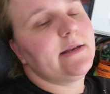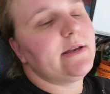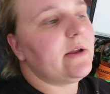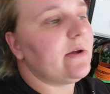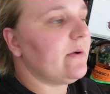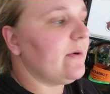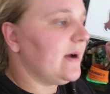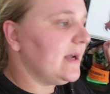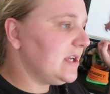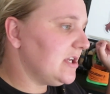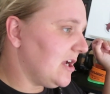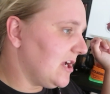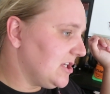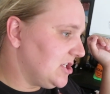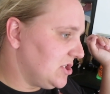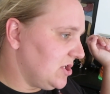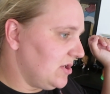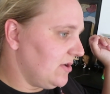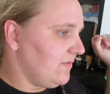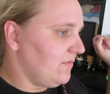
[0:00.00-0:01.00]
No, I, I
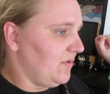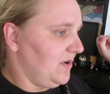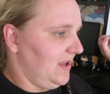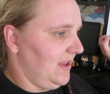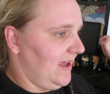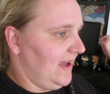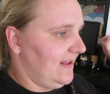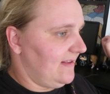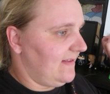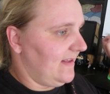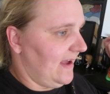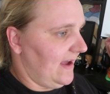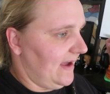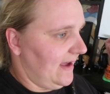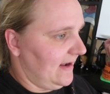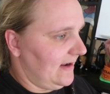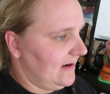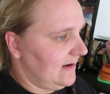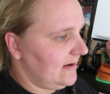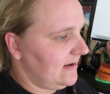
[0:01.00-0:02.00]
should have realized
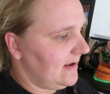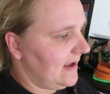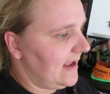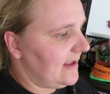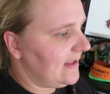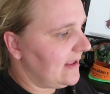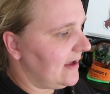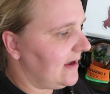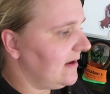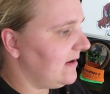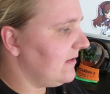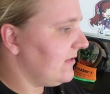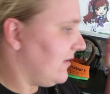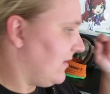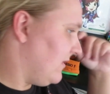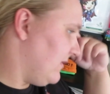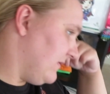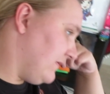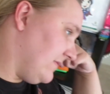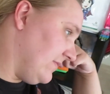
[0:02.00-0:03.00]
that. And they,
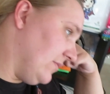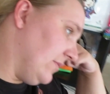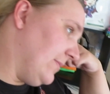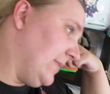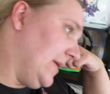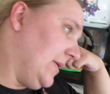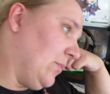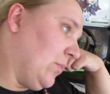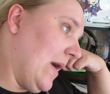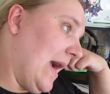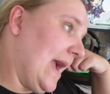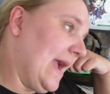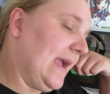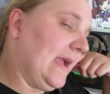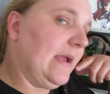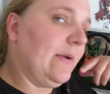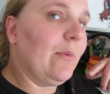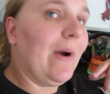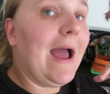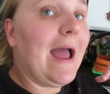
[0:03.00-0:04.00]
those will be
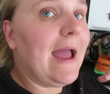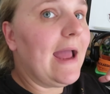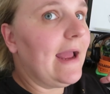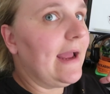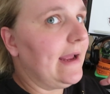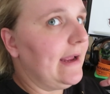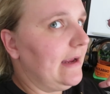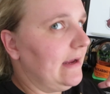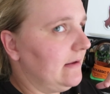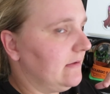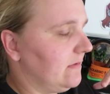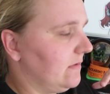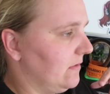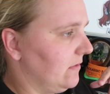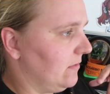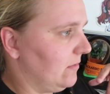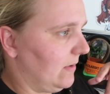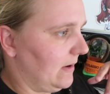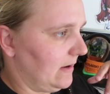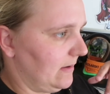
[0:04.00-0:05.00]
way, way
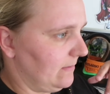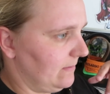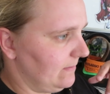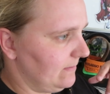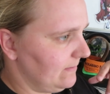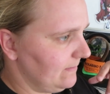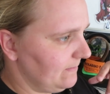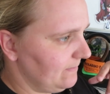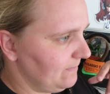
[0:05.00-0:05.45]
too um,